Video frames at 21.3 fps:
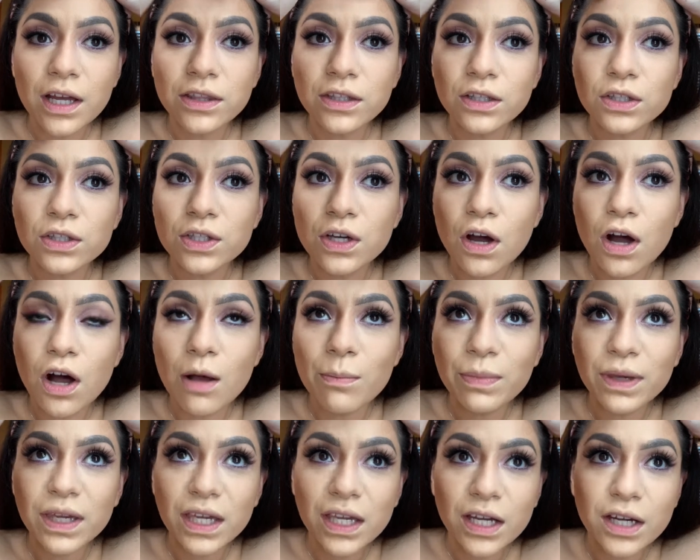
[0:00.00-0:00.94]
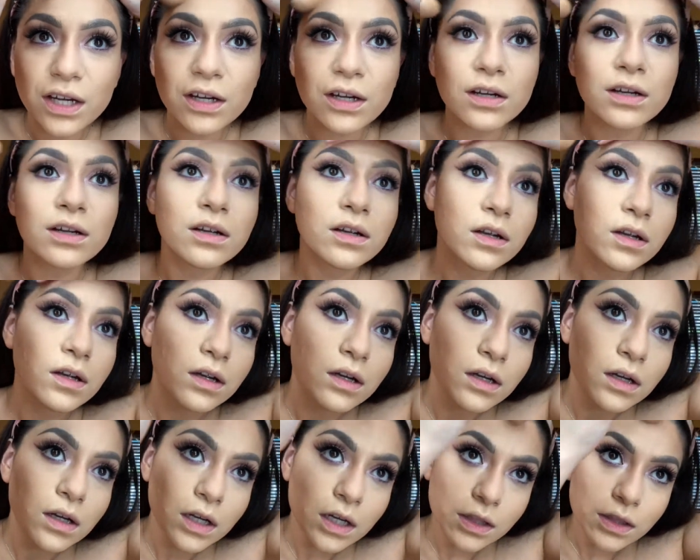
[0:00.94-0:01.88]
the top here
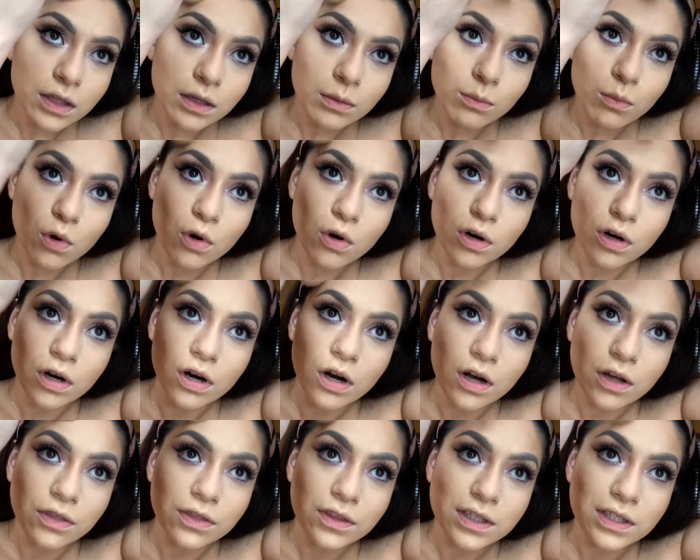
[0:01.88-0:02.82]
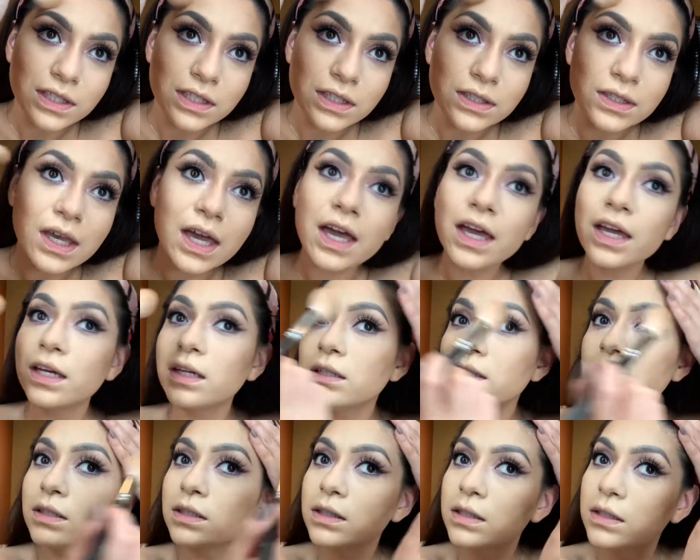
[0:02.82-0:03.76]
and then more on the
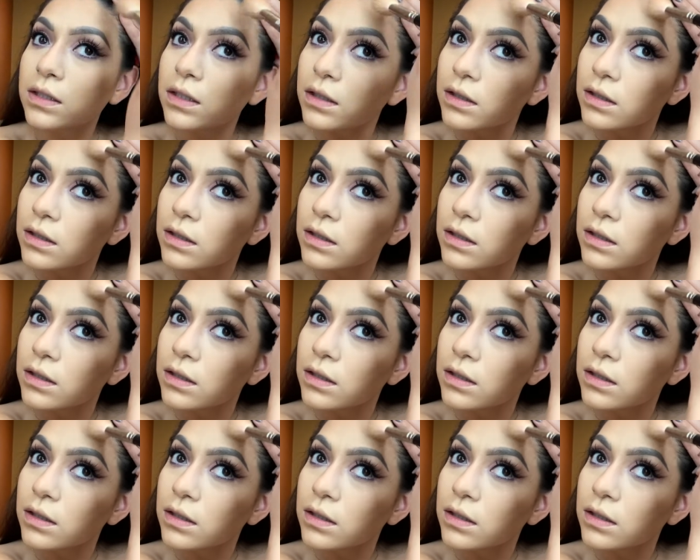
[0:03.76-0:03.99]
sides.